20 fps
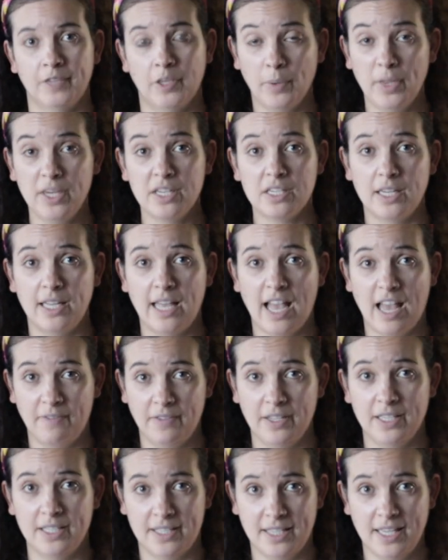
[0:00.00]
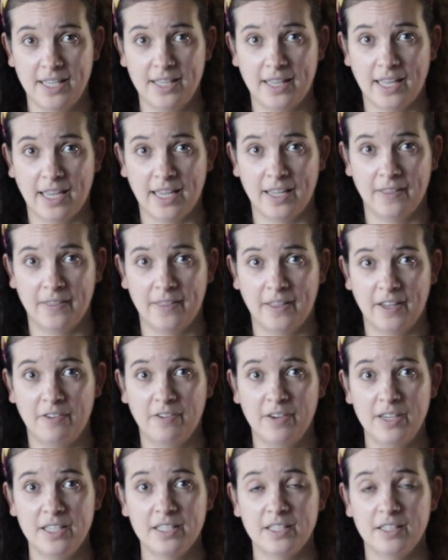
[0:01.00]
Though actually, having said that,
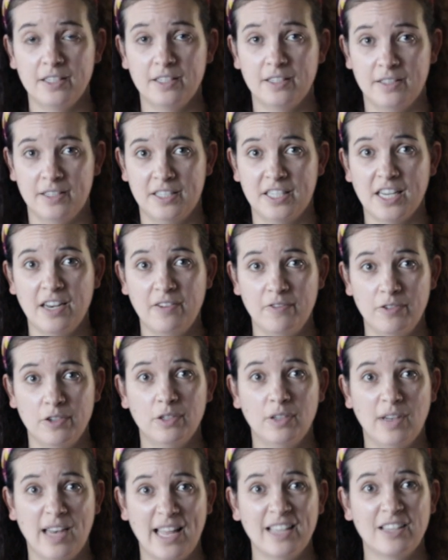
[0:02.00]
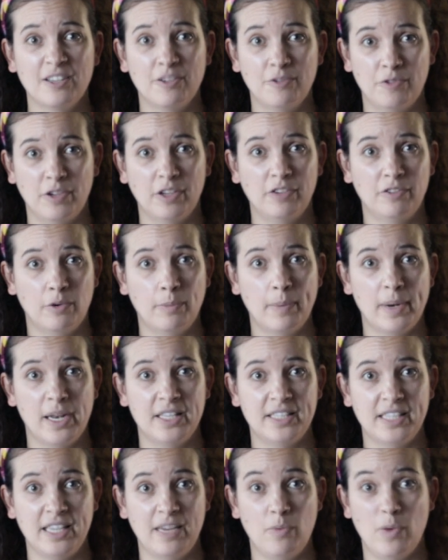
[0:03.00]
there is a general lack of
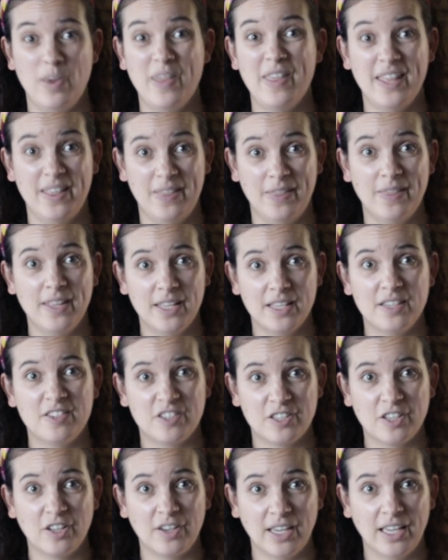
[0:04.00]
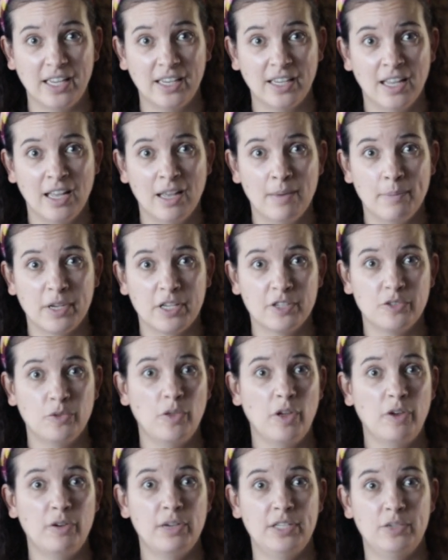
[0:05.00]
vulnerability within this sonnet, because
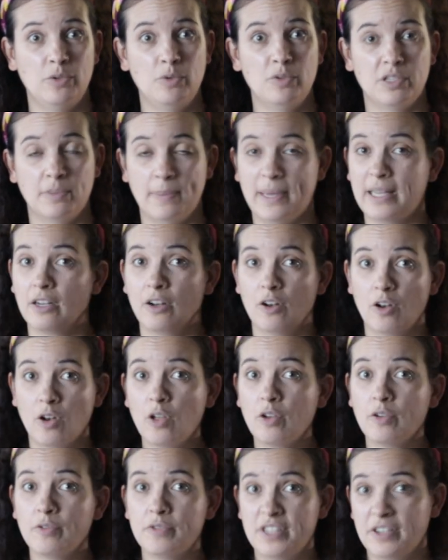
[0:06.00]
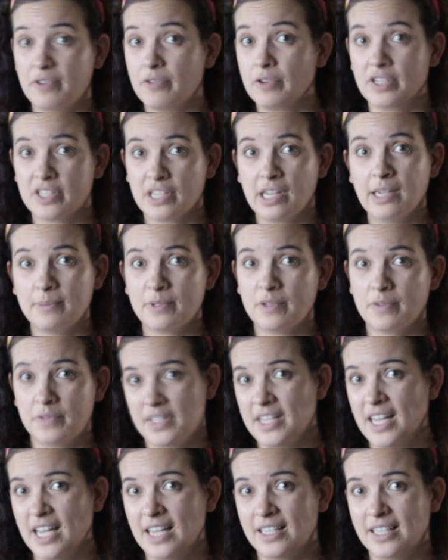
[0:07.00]
although he talks about a lot of different types of
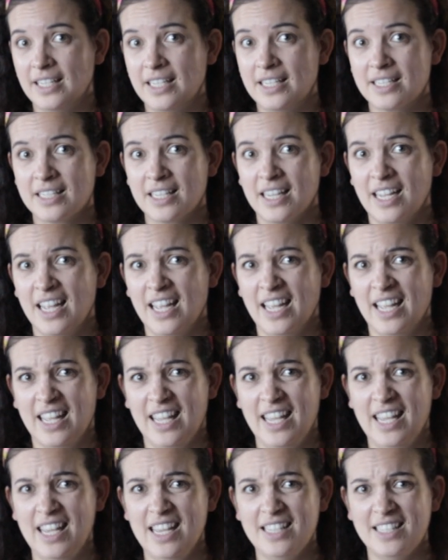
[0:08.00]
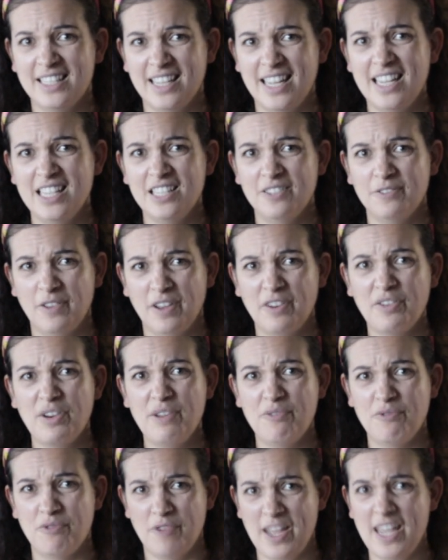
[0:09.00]
sadness, he stays
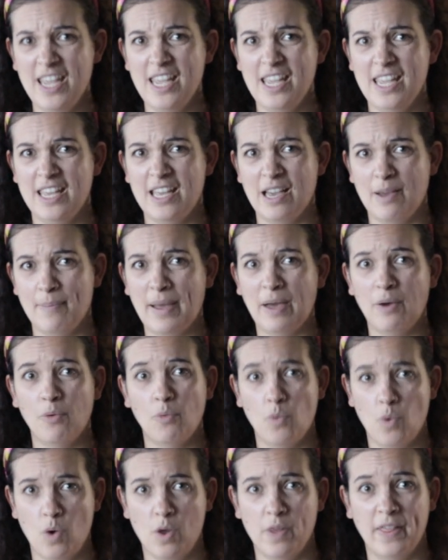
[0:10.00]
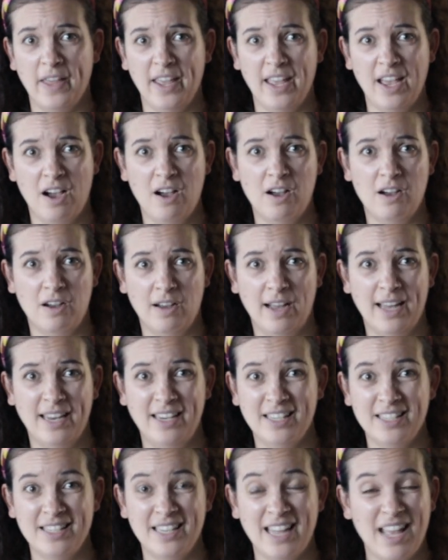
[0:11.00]
very vague about what they are
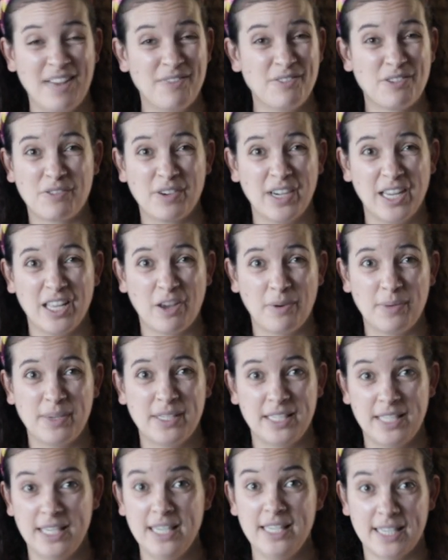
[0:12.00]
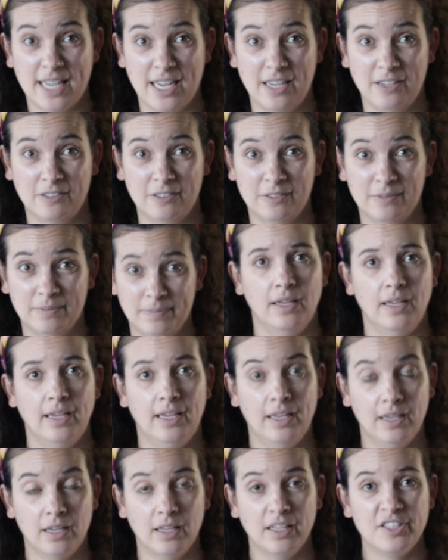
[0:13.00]
and doesn't ever really go into detail.
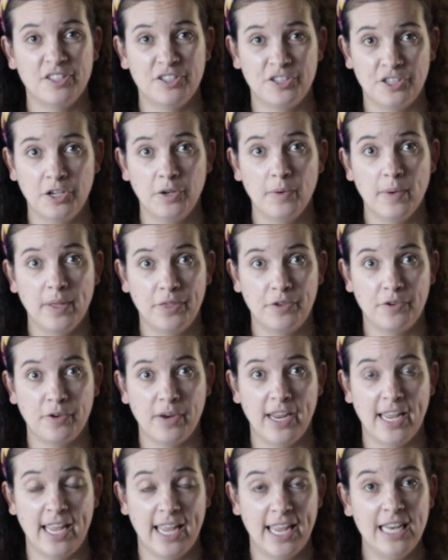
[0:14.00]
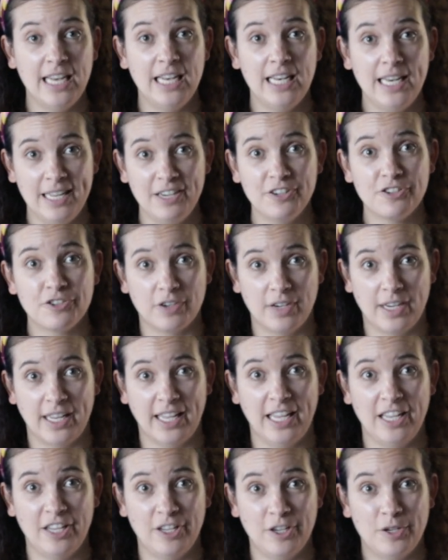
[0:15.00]
In lines 2 and 3, he
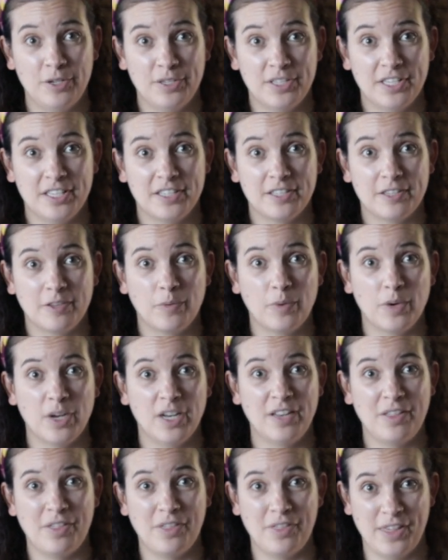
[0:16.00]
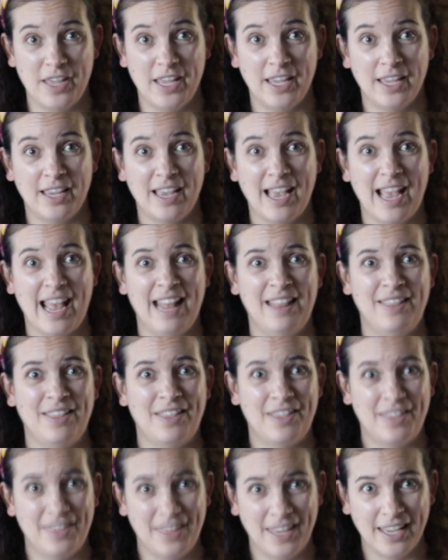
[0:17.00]
literally uses the word thing and
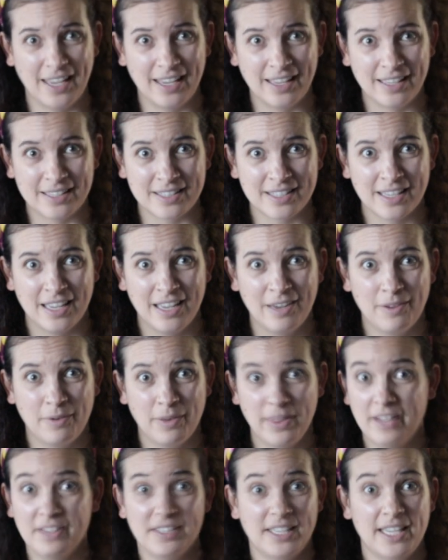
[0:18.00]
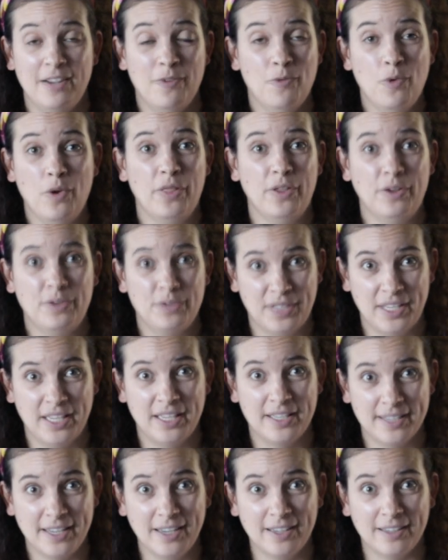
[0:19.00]
things without saying what those
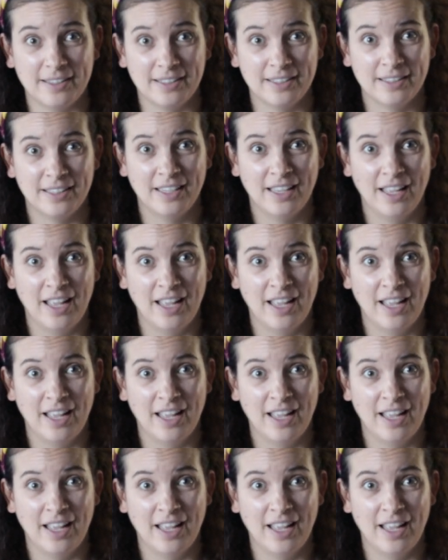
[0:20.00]
things are.